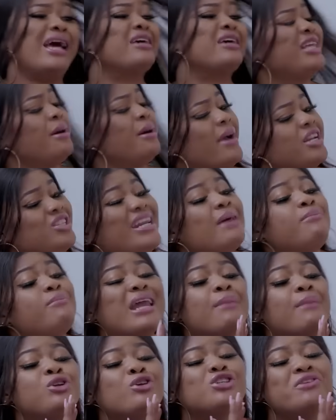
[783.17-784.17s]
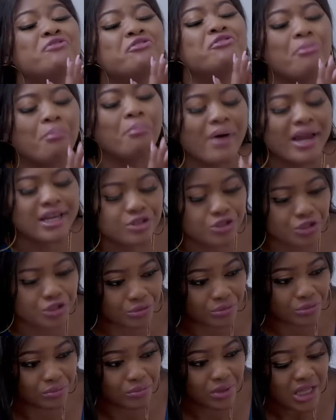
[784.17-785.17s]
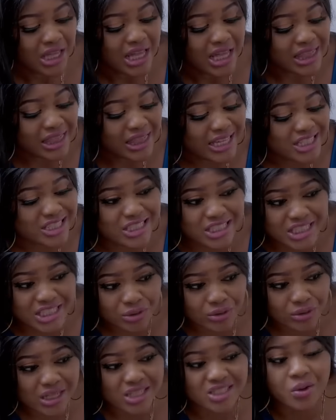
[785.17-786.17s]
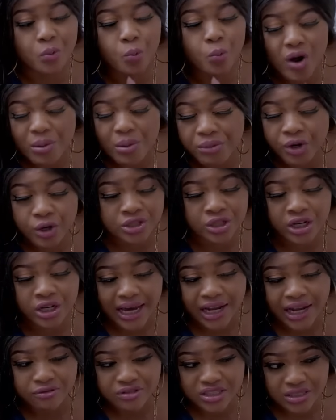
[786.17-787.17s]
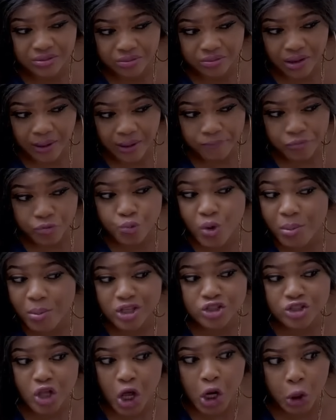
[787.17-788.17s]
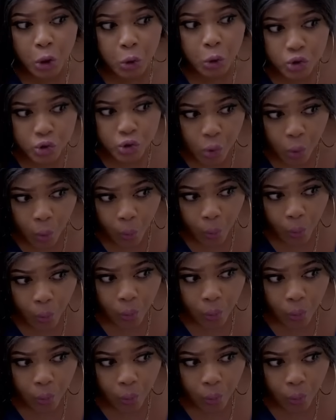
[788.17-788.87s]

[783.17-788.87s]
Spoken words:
last time let me just even remind you. This deal is a $1 million kind of deal. We must not lose, so.